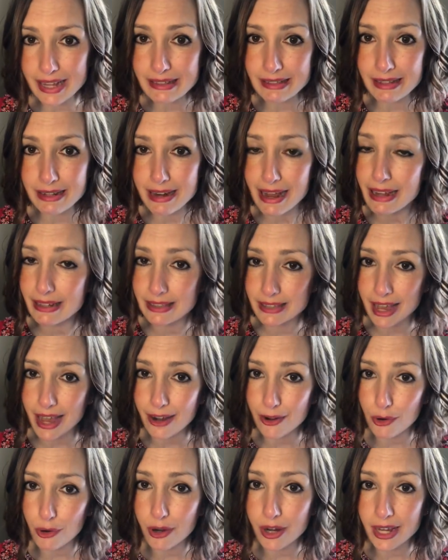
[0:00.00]
is the next
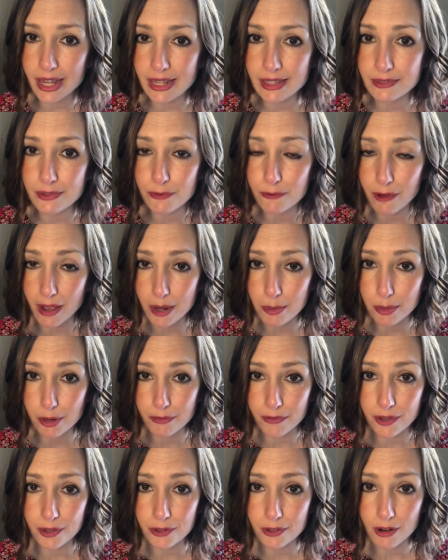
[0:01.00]
category is
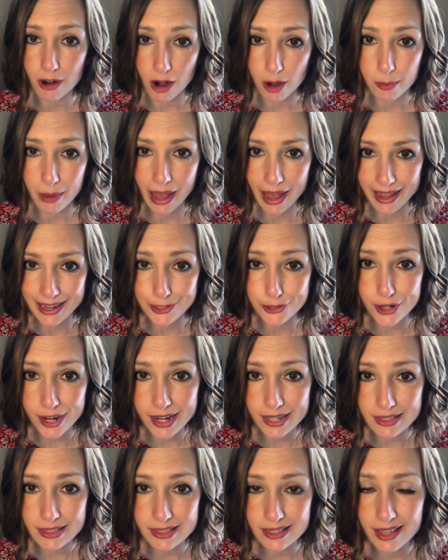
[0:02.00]
fiber-filled
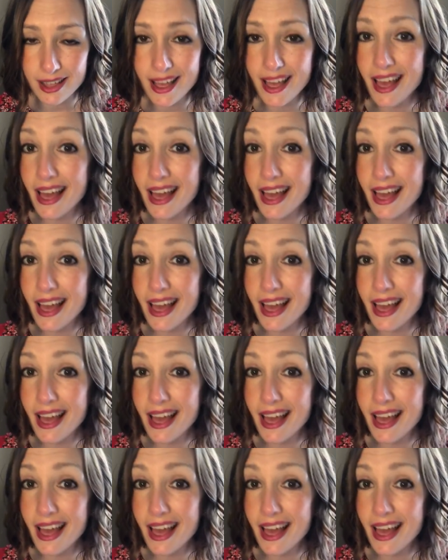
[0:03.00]
carbohydrates.